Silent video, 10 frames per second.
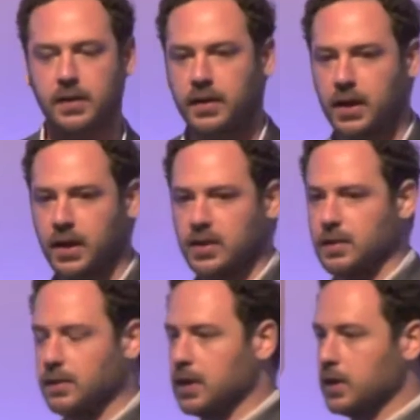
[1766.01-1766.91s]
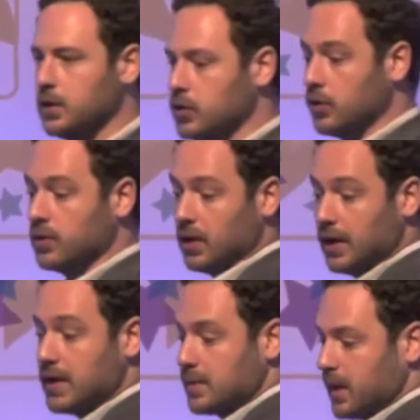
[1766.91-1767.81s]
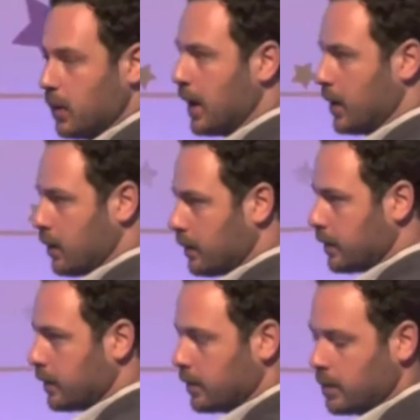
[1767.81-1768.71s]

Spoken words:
So I think it's something that you should at least be aware of.